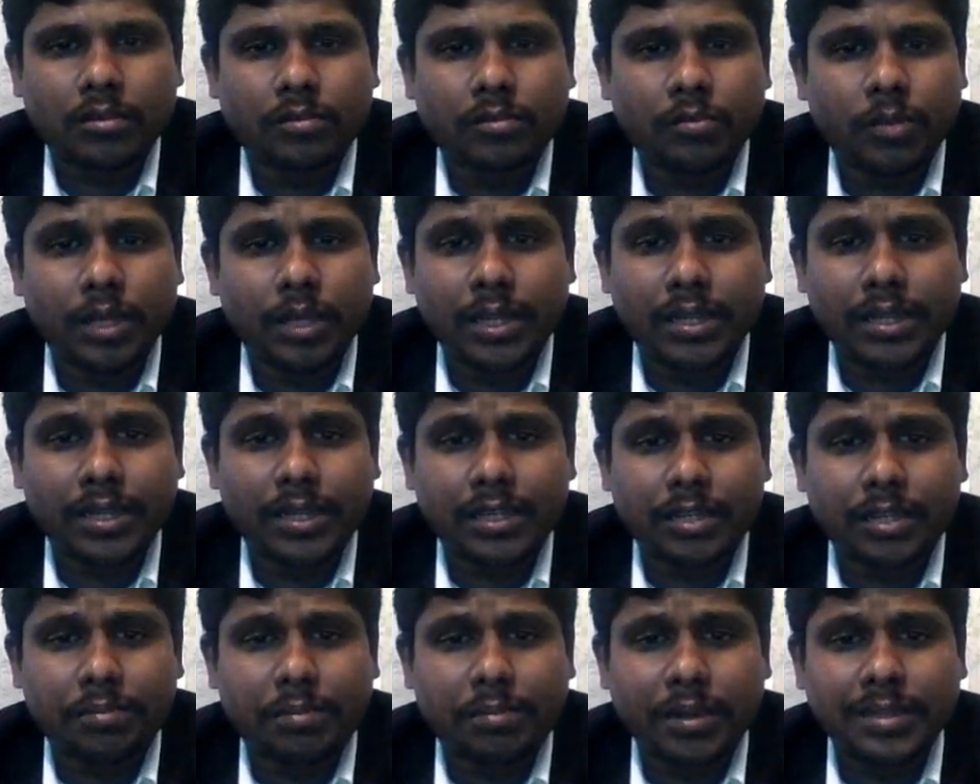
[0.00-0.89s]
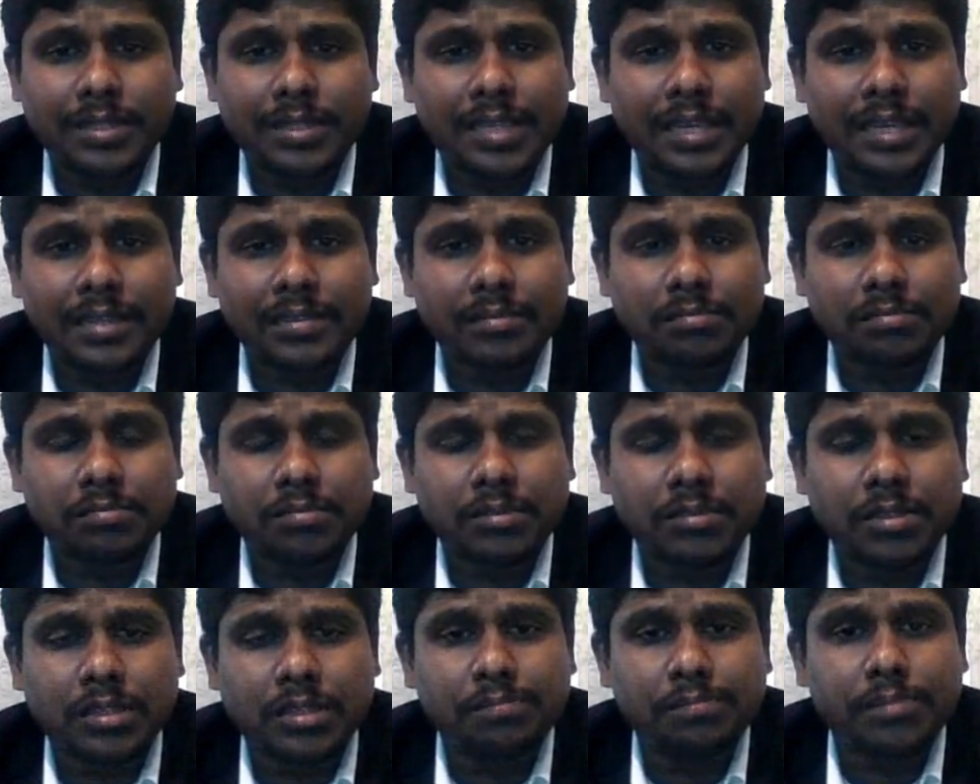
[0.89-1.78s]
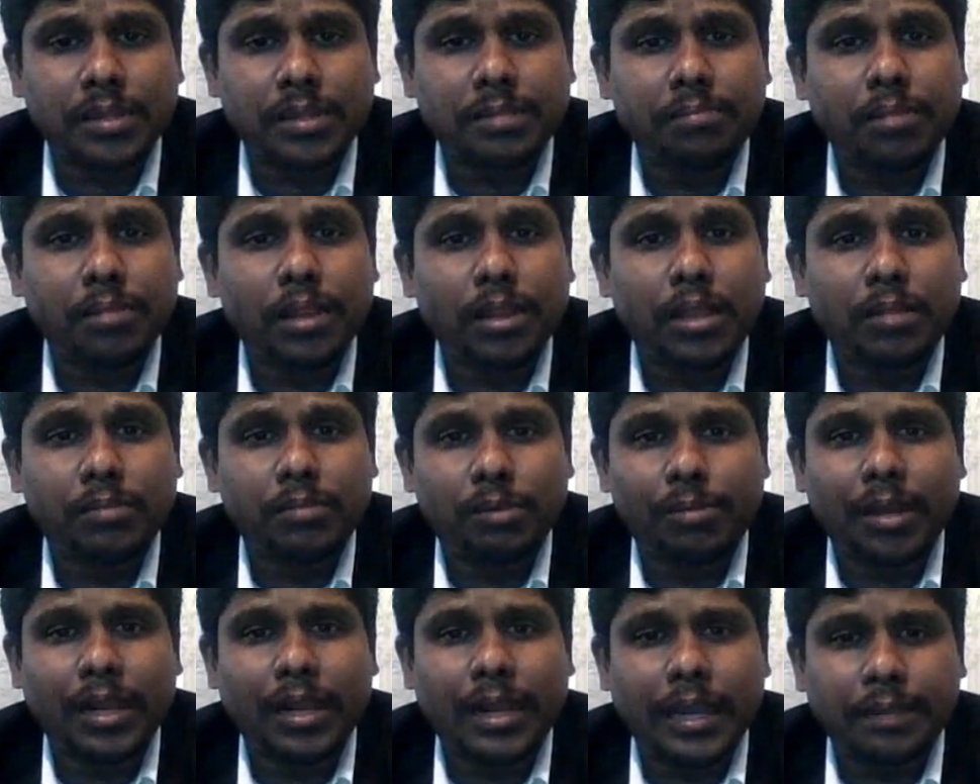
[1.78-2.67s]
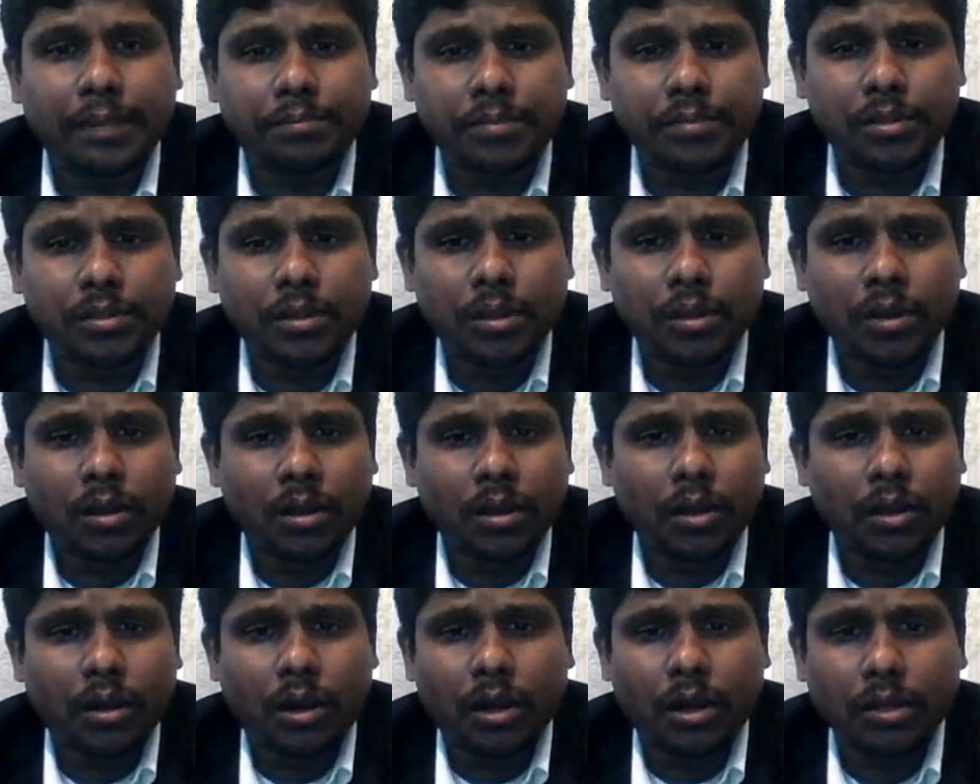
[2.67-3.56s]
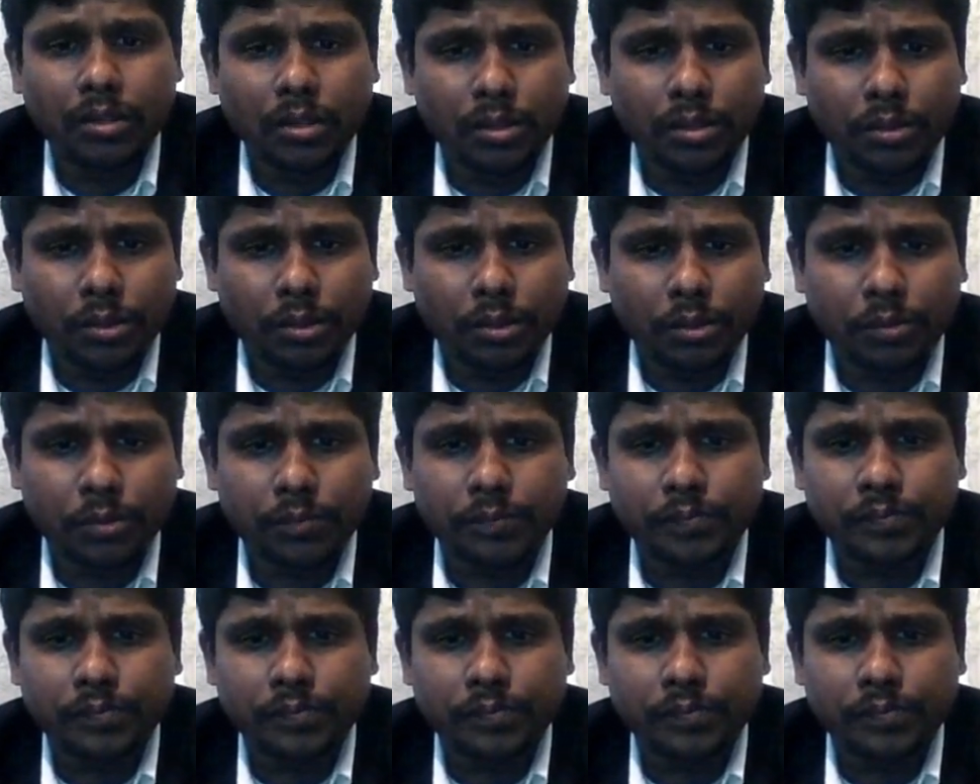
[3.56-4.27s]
where the enterprise can simply build the mobile apps on the go,